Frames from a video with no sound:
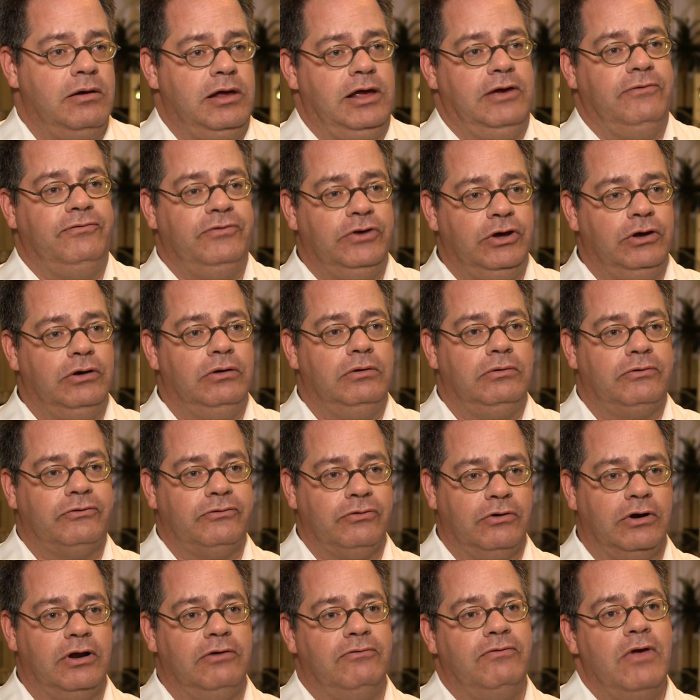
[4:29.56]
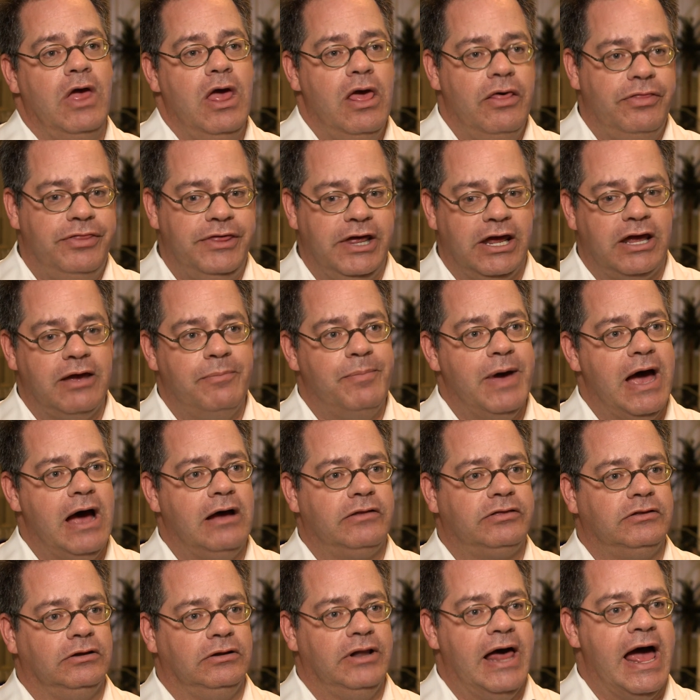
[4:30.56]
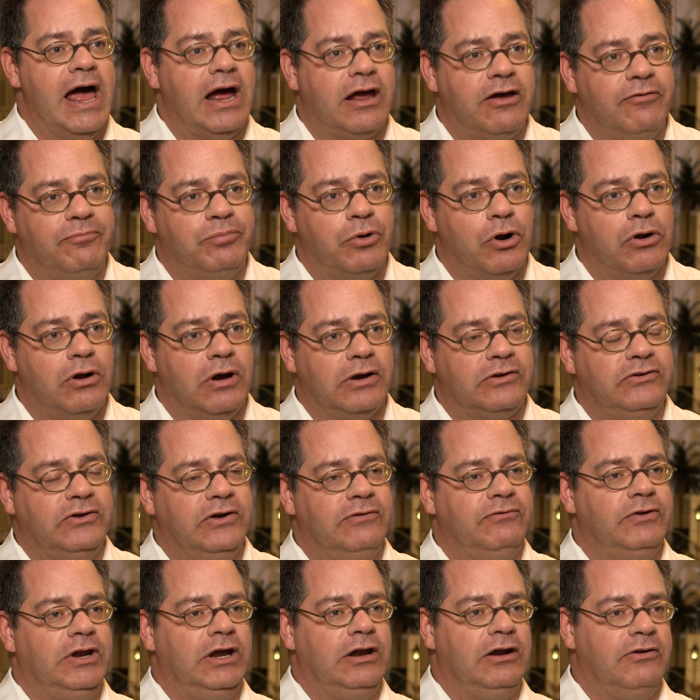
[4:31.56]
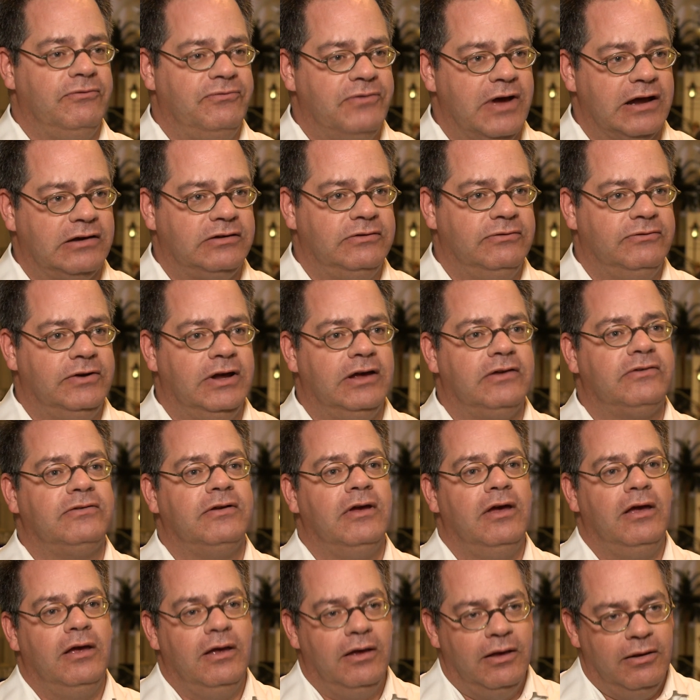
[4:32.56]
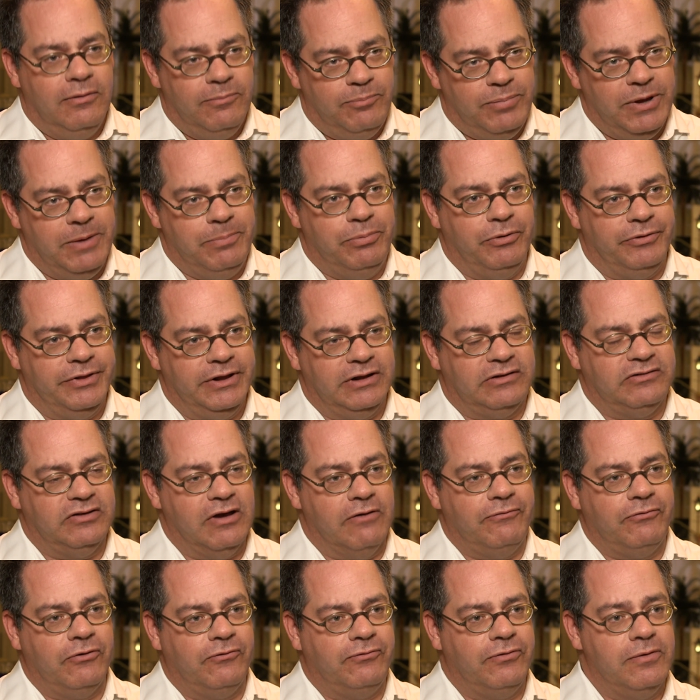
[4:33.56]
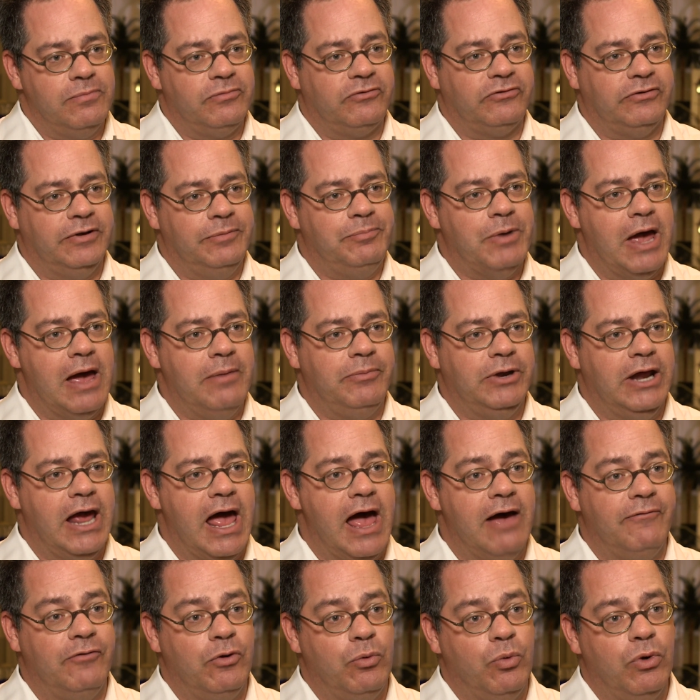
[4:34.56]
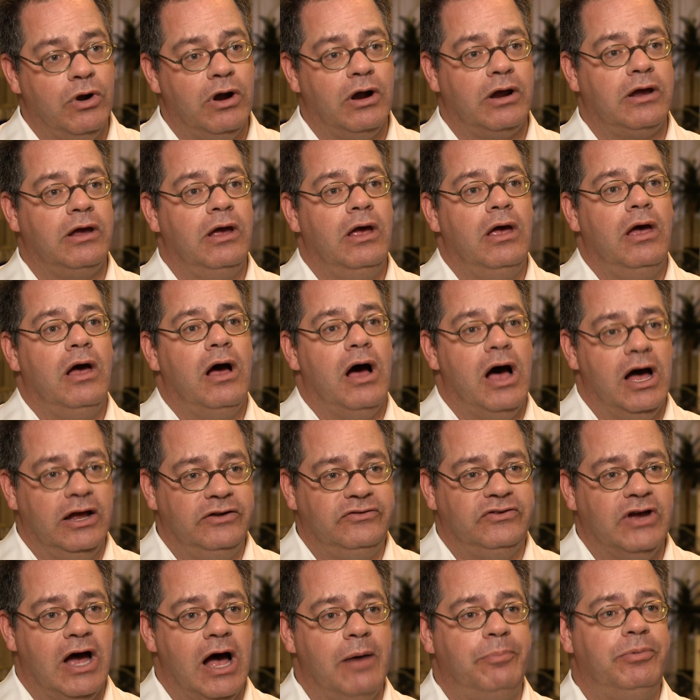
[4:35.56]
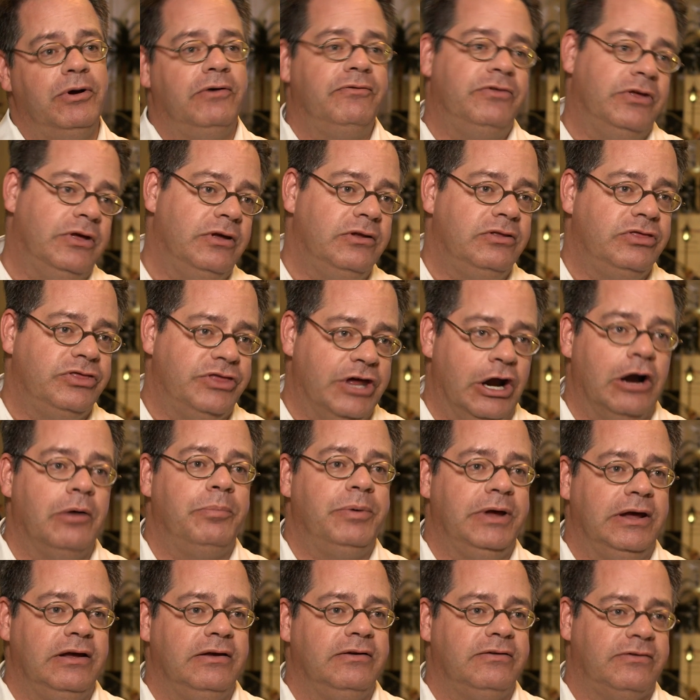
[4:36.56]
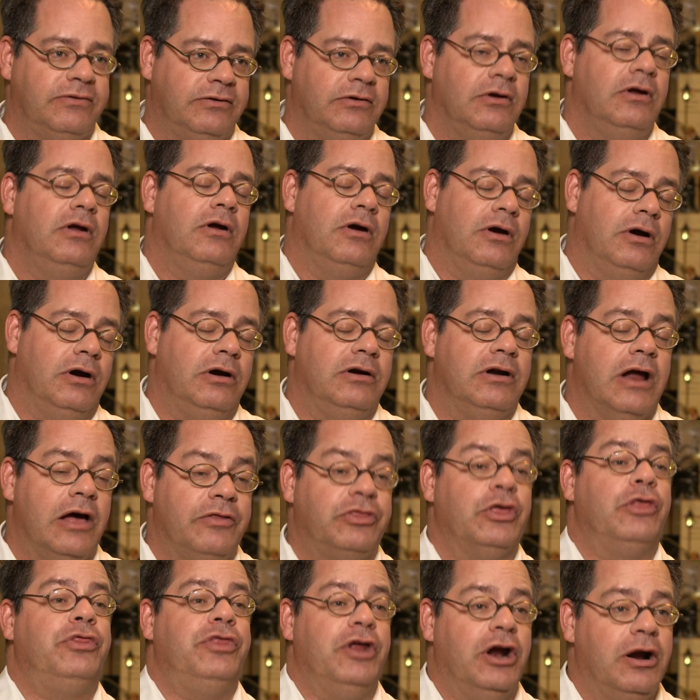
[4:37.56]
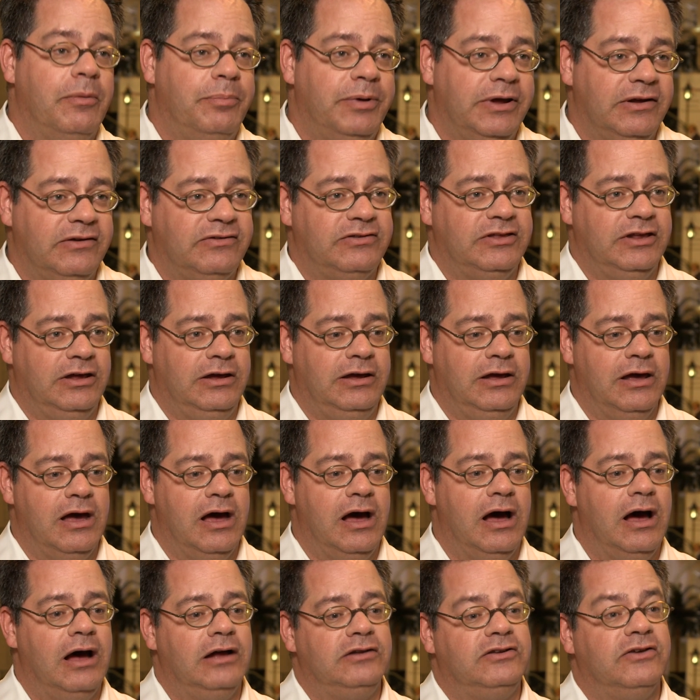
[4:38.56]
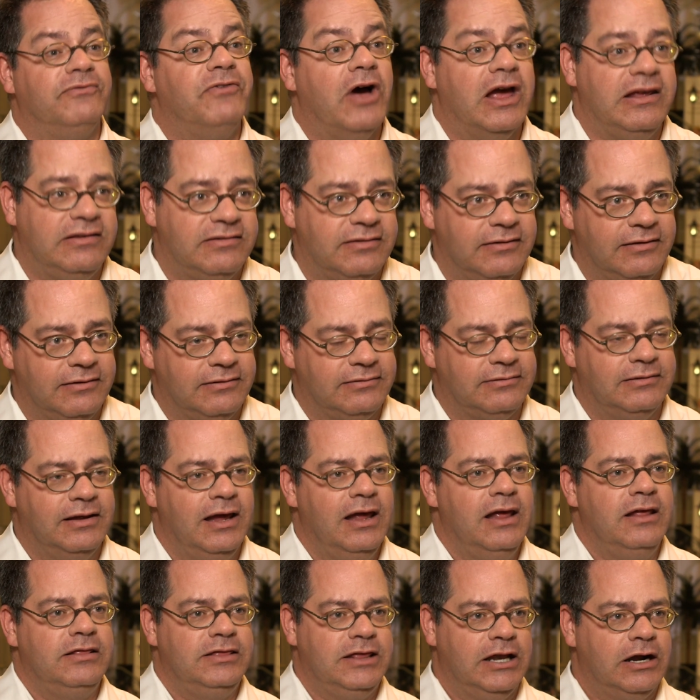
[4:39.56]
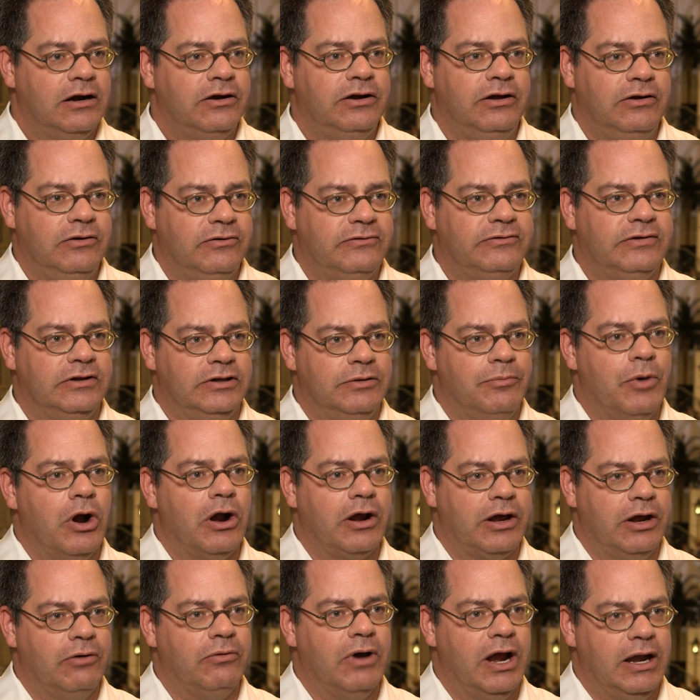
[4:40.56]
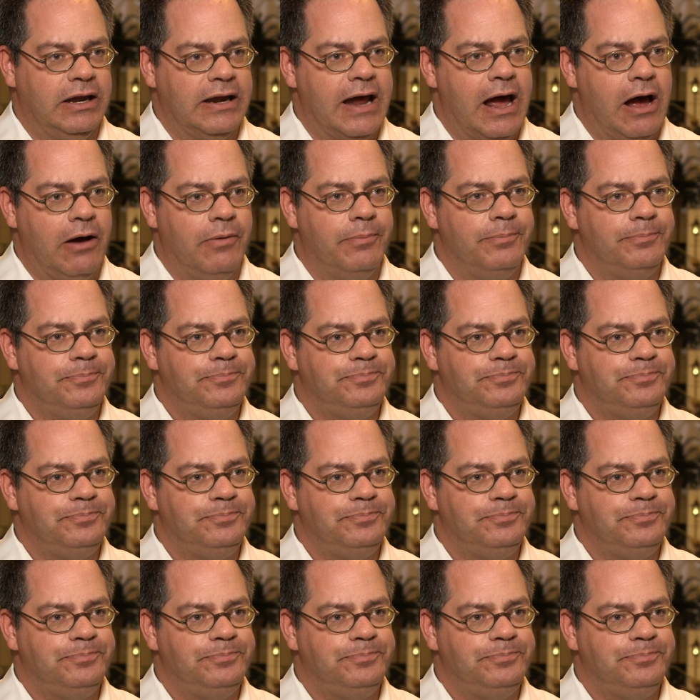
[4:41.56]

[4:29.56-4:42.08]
If you sort of think about the lack of productivity and effectiveness, people that suffer from sleep apnea have at work on top of the therapies, or not the therapies, the devices that are used in the market right now.